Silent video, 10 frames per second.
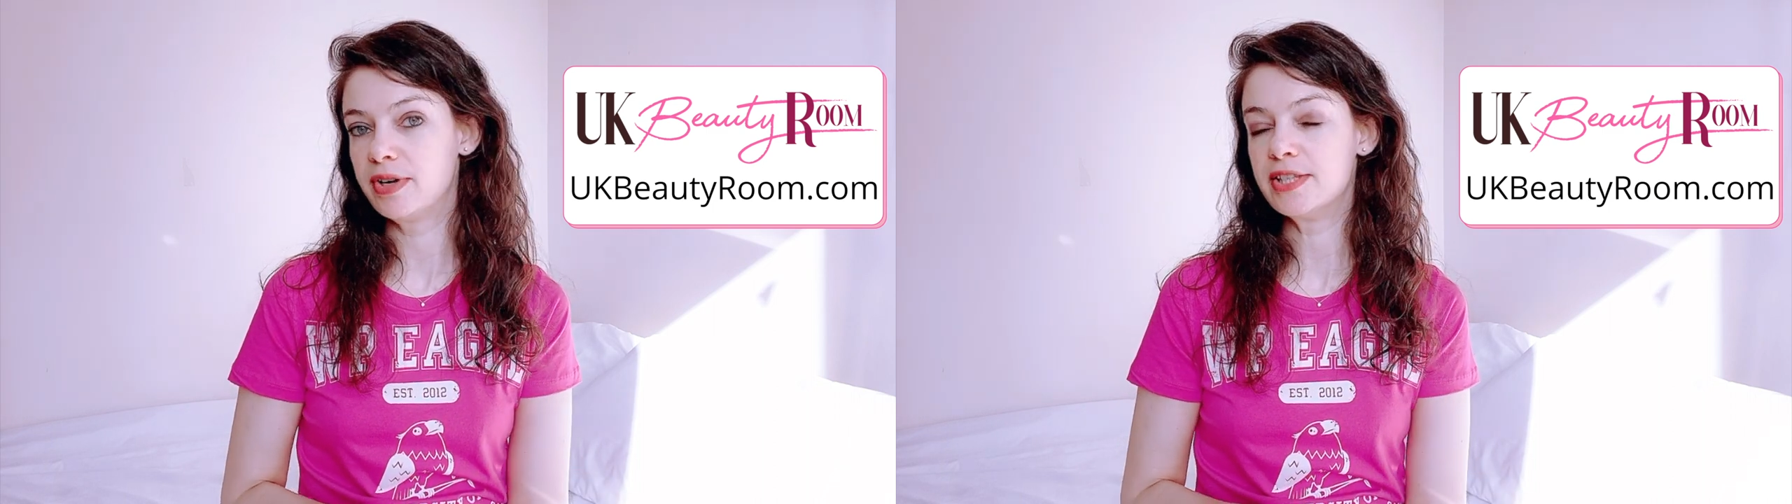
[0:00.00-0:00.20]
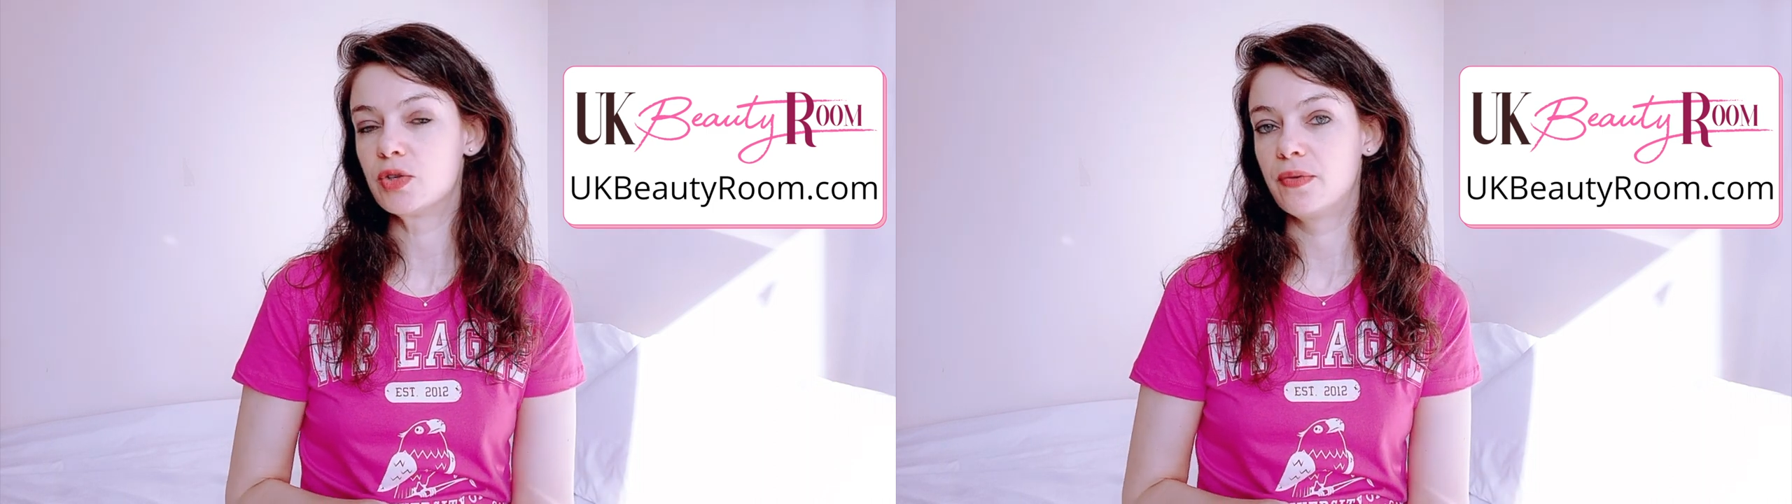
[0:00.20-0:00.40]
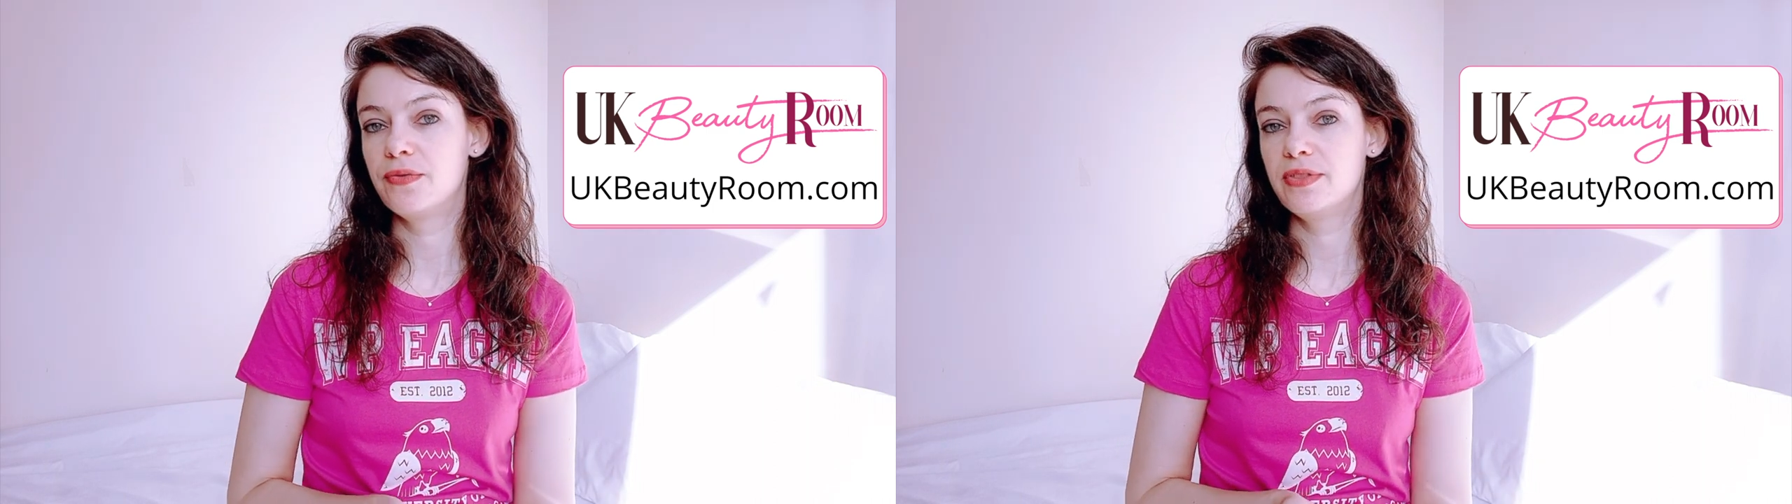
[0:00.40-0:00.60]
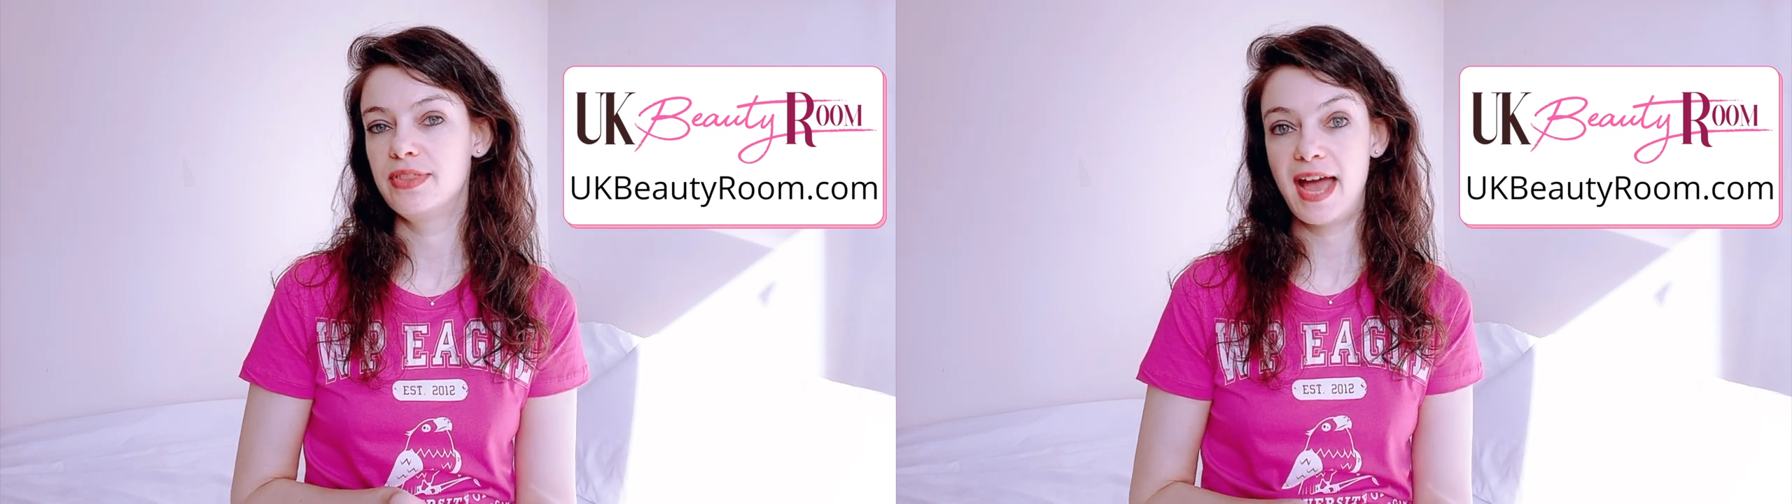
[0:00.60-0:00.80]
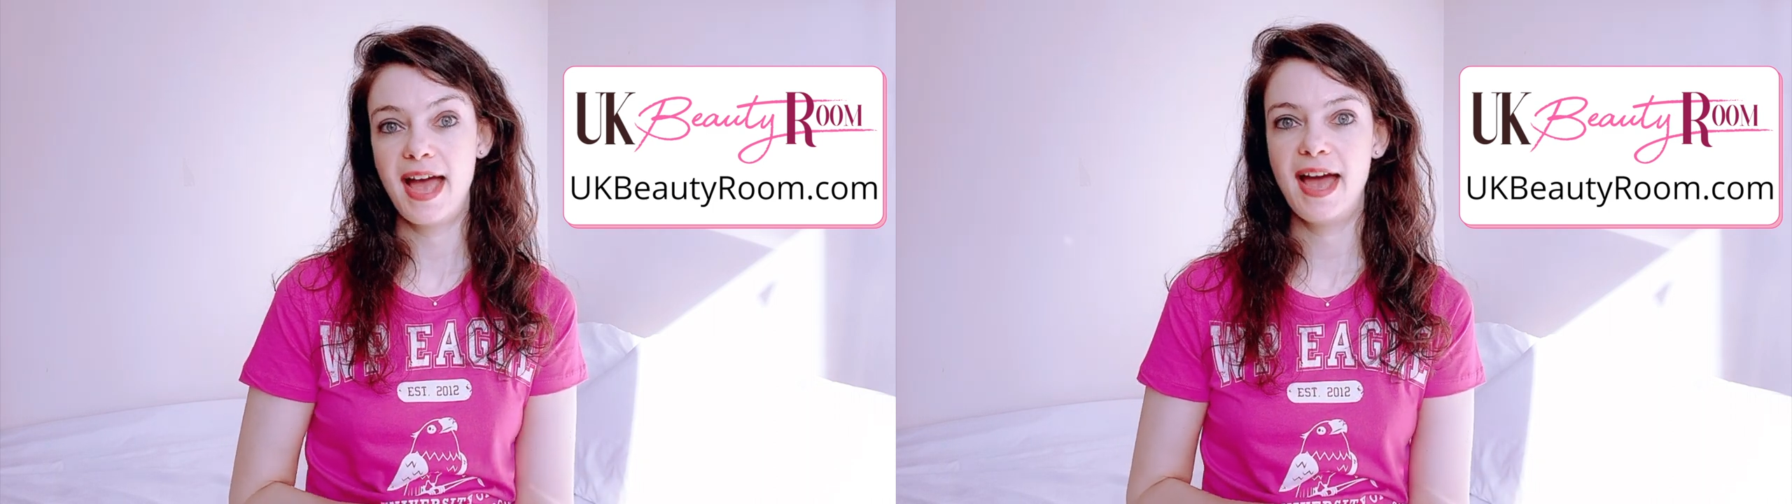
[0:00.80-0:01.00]
rinse off
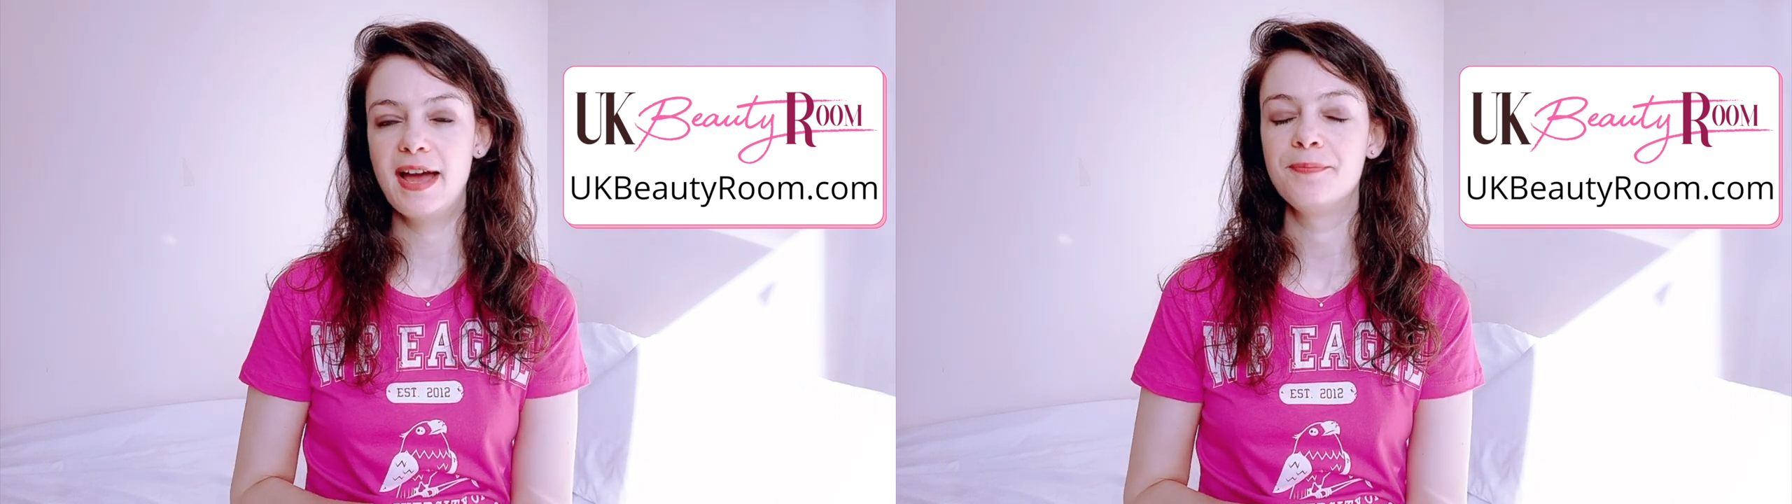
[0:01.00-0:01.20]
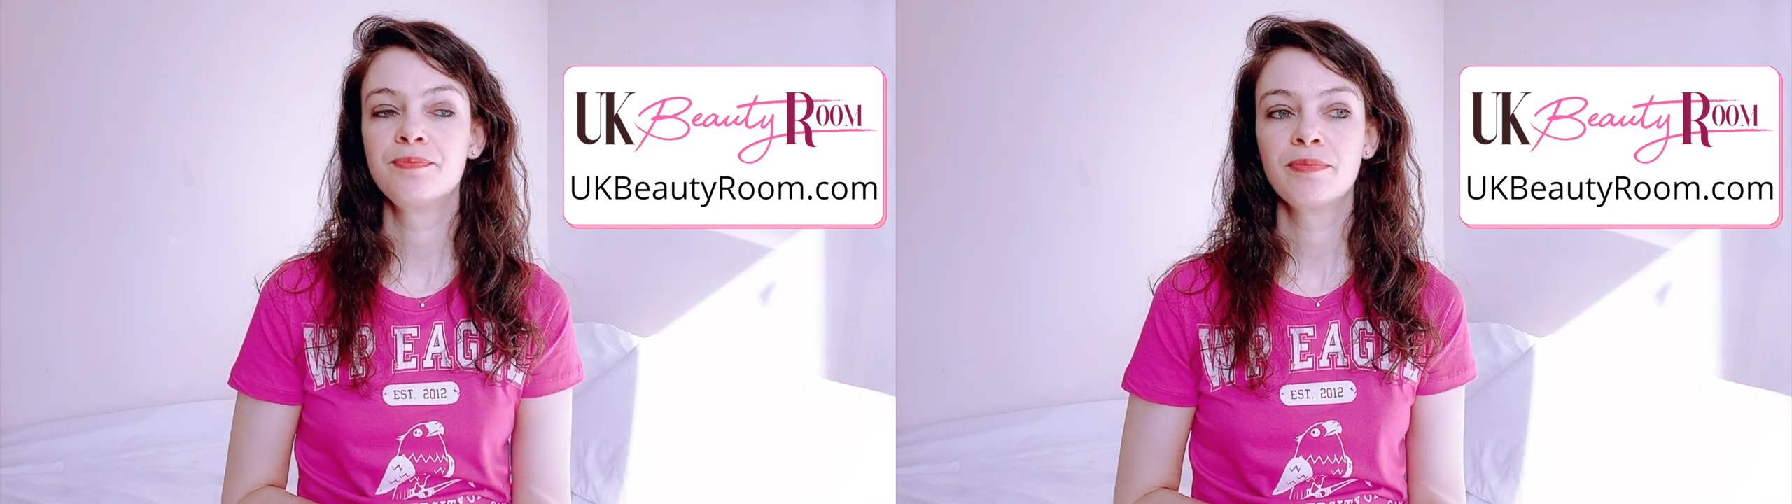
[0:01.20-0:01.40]
the hair.